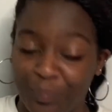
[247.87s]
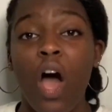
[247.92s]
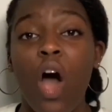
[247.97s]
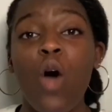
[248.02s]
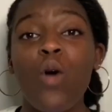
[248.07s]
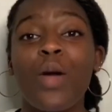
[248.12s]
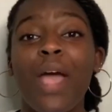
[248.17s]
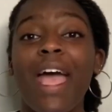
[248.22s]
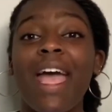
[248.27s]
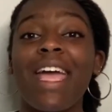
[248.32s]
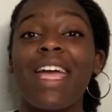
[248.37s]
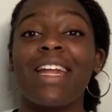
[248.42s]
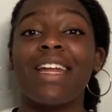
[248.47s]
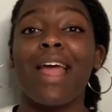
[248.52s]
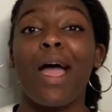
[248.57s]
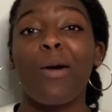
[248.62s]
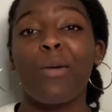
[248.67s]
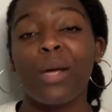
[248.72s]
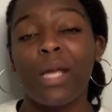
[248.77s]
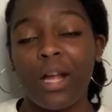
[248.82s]
Okay,
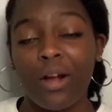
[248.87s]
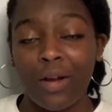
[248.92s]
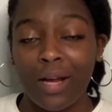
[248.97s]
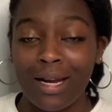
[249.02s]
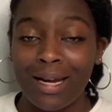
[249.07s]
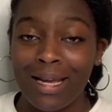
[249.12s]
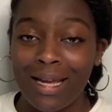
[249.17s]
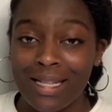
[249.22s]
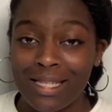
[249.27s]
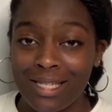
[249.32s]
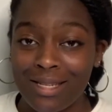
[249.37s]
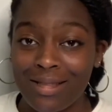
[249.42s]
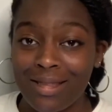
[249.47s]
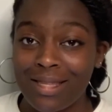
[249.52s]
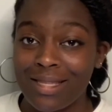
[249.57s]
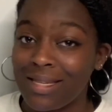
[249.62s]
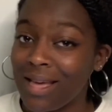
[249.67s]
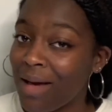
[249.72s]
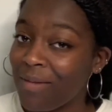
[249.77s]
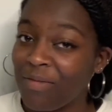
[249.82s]
now we are getting into the
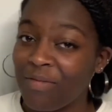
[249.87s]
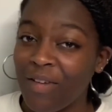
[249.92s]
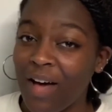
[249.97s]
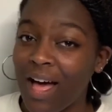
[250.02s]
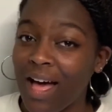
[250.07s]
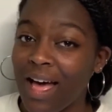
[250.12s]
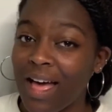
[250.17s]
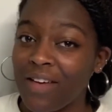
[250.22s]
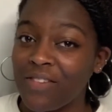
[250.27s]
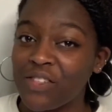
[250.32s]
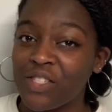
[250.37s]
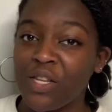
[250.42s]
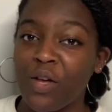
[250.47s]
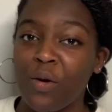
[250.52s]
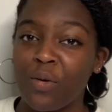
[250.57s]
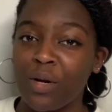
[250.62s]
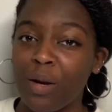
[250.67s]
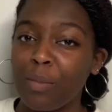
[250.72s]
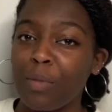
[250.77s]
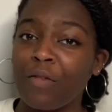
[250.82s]
top 5.
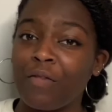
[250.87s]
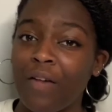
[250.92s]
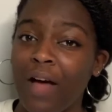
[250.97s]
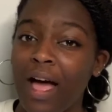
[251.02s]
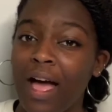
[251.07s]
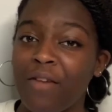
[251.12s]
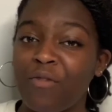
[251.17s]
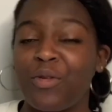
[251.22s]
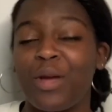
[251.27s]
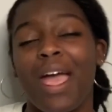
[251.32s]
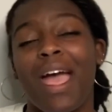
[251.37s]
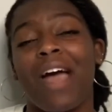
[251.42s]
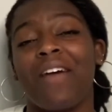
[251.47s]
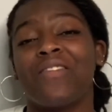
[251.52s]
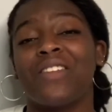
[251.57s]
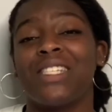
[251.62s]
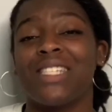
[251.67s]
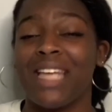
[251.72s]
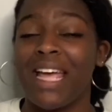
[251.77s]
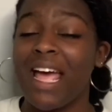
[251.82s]
So number 5, we
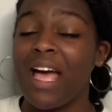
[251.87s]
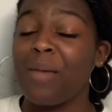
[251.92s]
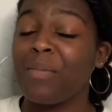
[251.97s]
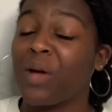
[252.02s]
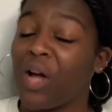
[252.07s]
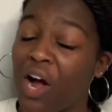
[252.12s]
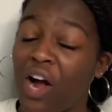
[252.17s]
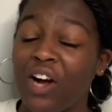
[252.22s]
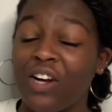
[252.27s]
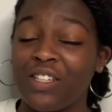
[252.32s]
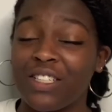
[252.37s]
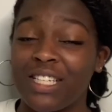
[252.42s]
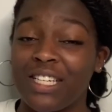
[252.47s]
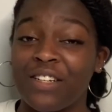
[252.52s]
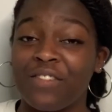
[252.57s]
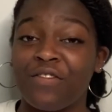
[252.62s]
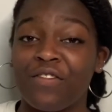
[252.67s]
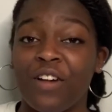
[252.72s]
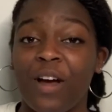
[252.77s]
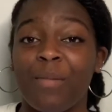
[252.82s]
have Sam
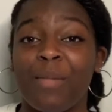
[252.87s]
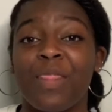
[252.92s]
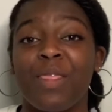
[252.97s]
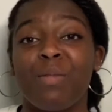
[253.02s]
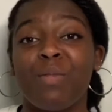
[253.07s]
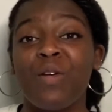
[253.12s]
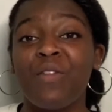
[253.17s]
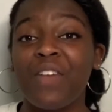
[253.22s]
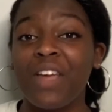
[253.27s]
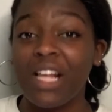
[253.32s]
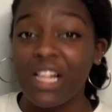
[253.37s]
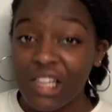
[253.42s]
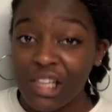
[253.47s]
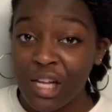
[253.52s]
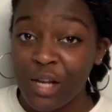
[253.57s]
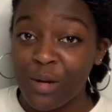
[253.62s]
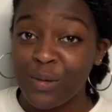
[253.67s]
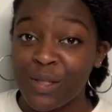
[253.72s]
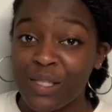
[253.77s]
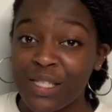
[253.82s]
Carlson from the movie
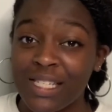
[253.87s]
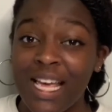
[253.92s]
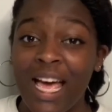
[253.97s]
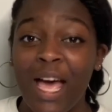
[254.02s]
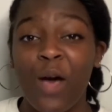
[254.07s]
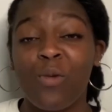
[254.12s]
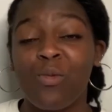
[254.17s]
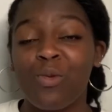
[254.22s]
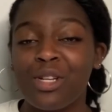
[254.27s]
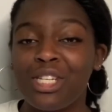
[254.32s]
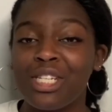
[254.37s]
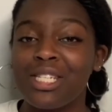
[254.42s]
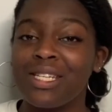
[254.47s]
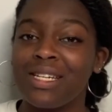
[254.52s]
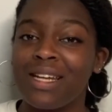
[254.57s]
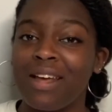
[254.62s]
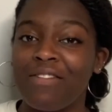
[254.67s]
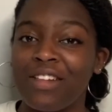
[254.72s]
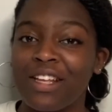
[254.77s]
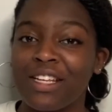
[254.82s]
Close, which is a
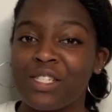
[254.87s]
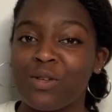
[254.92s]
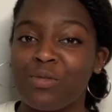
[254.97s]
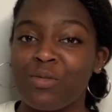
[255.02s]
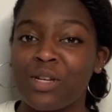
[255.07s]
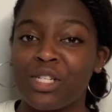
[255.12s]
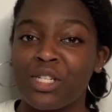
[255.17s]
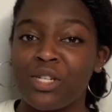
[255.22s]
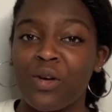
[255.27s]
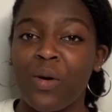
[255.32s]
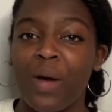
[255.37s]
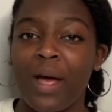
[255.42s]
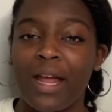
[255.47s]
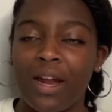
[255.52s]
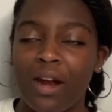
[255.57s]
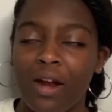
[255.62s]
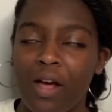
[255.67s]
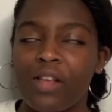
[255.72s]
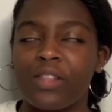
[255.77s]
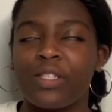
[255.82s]
Netflix original and
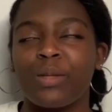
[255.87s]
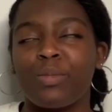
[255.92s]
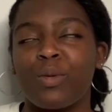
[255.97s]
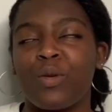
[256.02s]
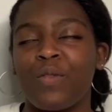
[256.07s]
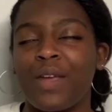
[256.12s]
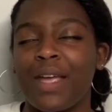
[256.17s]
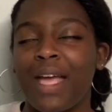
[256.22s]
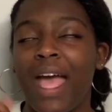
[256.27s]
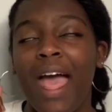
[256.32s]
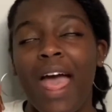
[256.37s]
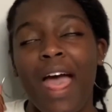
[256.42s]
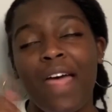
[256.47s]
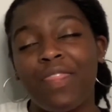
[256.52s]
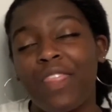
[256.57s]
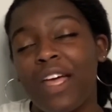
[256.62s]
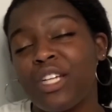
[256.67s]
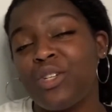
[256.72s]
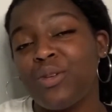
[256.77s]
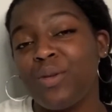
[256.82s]
an awesome movie
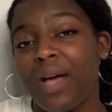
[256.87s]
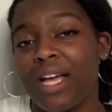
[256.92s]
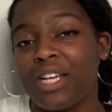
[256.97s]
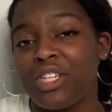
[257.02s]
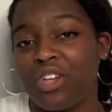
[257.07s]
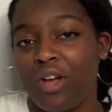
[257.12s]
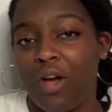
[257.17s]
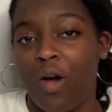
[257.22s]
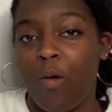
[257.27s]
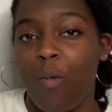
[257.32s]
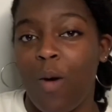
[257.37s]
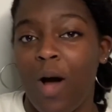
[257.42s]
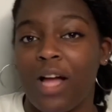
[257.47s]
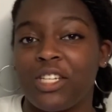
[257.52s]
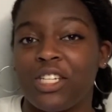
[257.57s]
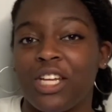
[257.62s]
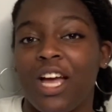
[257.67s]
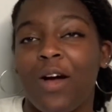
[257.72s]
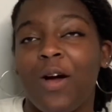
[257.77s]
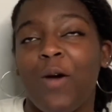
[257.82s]
that you guys should go
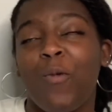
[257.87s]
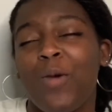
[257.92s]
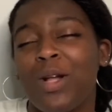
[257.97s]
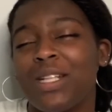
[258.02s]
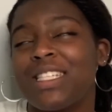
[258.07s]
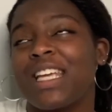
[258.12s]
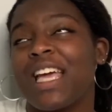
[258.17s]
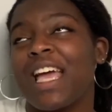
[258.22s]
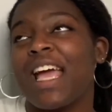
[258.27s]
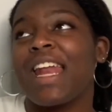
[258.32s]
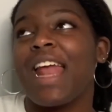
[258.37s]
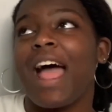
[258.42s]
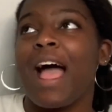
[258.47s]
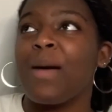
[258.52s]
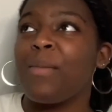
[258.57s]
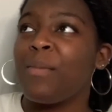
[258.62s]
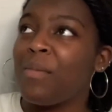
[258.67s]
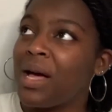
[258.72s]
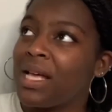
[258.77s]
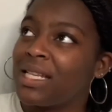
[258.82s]
watch. Once again, I
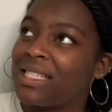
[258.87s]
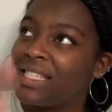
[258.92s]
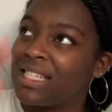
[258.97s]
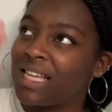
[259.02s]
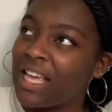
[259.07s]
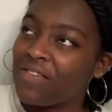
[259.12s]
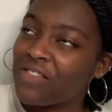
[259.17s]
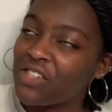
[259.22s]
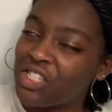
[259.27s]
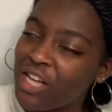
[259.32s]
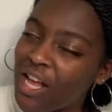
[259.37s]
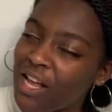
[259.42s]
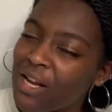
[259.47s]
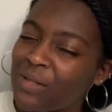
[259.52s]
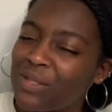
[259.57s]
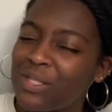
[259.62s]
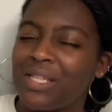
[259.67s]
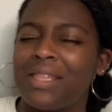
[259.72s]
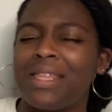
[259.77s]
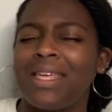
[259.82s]
must give a shout
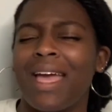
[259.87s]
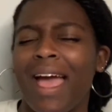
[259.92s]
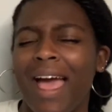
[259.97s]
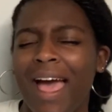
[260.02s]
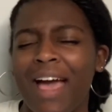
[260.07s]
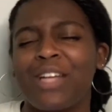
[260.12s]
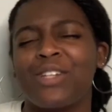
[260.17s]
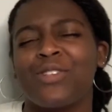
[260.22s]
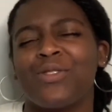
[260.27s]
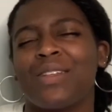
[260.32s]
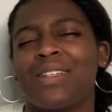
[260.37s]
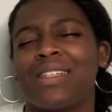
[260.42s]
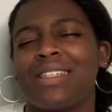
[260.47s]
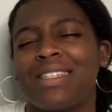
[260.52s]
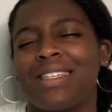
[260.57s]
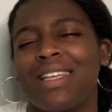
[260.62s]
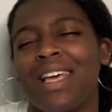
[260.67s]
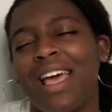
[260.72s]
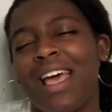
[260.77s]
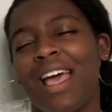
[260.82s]
out to the
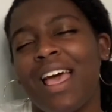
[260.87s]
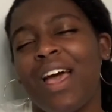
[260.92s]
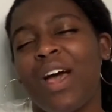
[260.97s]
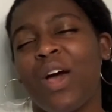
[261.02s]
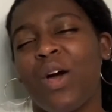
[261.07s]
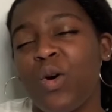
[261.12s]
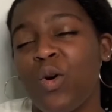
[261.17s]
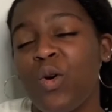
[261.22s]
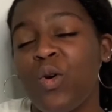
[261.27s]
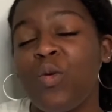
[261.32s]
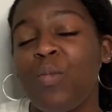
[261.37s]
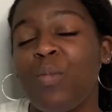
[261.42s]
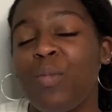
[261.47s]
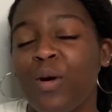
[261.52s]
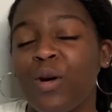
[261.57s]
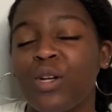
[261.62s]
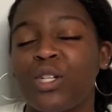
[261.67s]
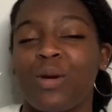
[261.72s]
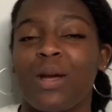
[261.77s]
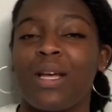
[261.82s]
actress who
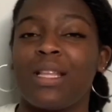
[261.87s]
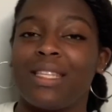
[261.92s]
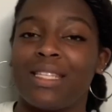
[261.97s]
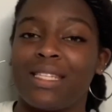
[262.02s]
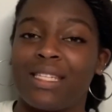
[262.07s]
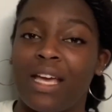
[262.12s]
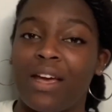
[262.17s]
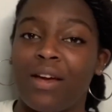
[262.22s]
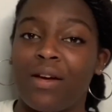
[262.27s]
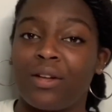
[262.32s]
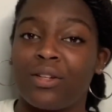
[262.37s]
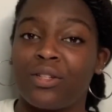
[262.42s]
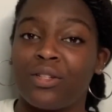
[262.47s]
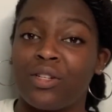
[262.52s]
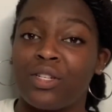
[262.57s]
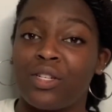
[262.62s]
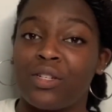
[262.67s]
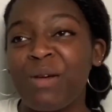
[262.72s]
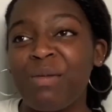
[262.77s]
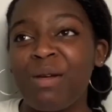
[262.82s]
portrayed this
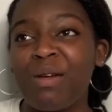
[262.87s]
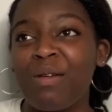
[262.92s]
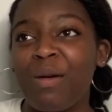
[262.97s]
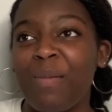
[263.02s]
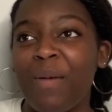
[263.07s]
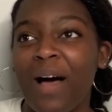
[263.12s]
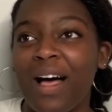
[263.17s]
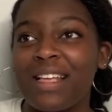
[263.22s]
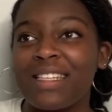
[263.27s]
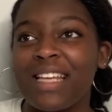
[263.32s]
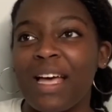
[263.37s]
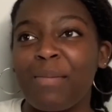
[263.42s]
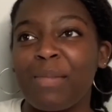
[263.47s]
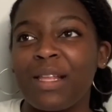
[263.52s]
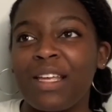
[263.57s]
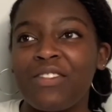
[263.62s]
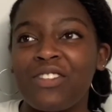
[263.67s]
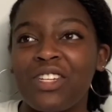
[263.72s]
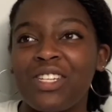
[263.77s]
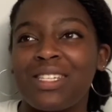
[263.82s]
character, Noomi Rapace. I
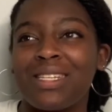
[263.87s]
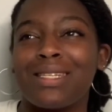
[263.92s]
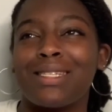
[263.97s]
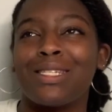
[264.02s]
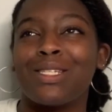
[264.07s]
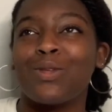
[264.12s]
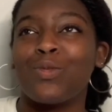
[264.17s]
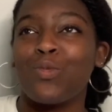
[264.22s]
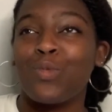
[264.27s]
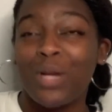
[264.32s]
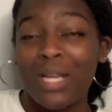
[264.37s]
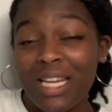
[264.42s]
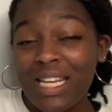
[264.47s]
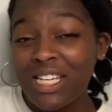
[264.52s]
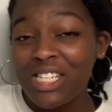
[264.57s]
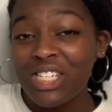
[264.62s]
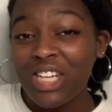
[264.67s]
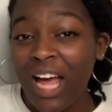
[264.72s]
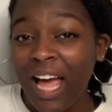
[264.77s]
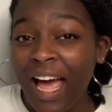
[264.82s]
believe she's a
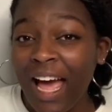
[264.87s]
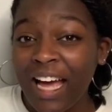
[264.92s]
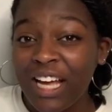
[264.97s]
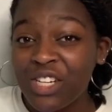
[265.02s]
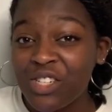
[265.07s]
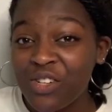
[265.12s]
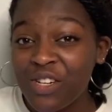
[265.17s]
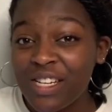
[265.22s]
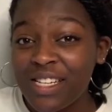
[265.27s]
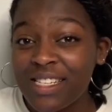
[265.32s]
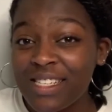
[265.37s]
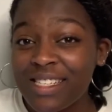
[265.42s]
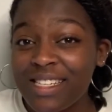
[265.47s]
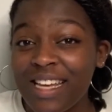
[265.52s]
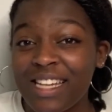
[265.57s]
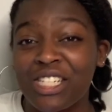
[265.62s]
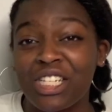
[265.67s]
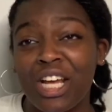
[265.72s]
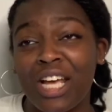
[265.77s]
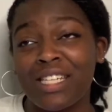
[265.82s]
Swedish actress
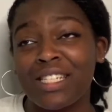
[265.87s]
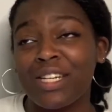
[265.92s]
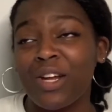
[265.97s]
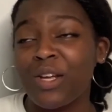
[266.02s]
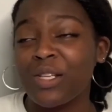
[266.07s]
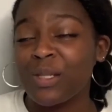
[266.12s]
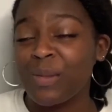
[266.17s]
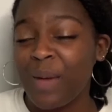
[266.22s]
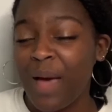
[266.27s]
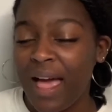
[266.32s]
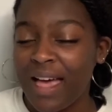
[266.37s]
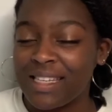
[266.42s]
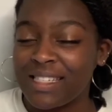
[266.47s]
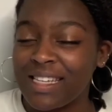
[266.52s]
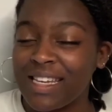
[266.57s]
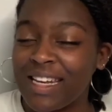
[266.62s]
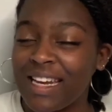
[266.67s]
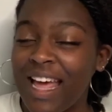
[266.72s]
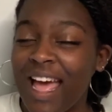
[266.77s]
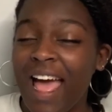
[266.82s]
and she has an awesome
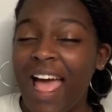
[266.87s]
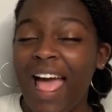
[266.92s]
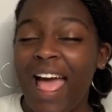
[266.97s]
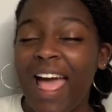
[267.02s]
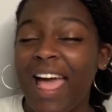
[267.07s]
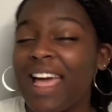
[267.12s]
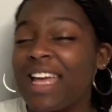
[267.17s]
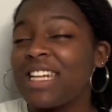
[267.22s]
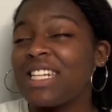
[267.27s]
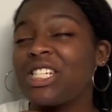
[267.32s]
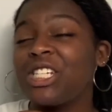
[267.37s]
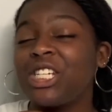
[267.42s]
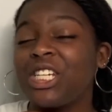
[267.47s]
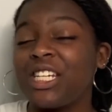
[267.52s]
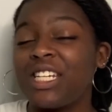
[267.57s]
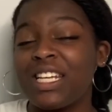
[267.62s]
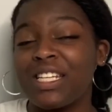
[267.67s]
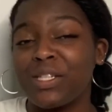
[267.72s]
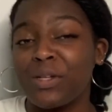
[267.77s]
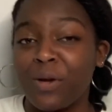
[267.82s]
accent and she
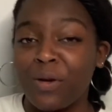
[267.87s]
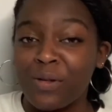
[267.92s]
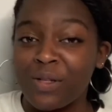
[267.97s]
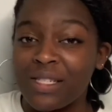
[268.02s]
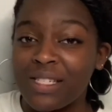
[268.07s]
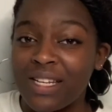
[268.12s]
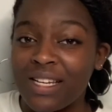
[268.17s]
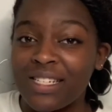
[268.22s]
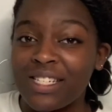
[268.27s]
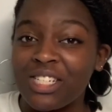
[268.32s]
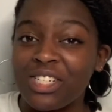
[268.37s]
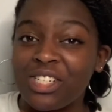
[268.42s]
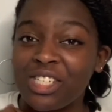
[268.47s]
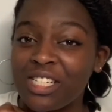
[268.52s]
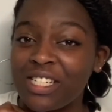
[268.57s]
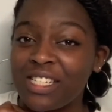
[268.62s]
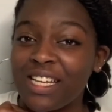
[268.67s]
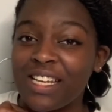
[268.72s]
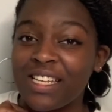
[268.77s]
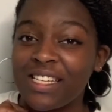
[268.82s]
does her own stunts.
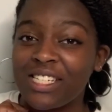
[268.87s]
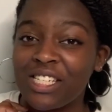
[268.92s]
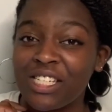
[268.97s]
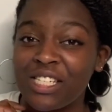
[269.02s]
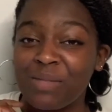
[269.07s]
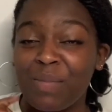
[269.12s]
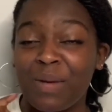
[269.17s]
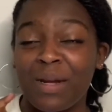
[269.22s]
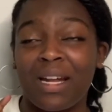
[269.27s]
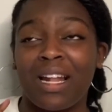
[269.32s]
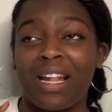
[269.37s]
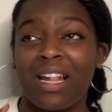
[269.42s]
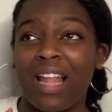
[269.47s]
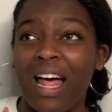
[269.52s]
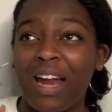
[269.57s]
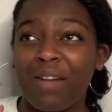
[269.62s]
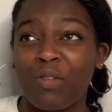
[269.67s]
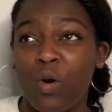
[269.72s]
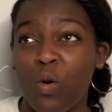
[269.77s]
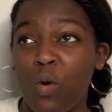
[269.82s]
She's been in a
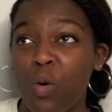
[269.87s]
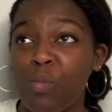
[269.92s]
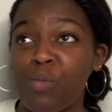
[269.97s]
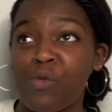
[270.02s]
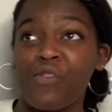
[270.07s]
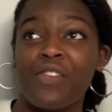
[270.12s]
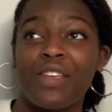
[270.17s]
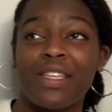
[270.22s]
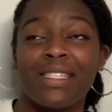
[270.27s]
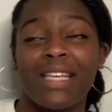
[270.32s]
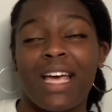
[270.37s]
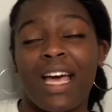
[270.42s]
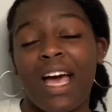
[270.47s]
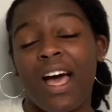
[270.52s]
lot of cool movies.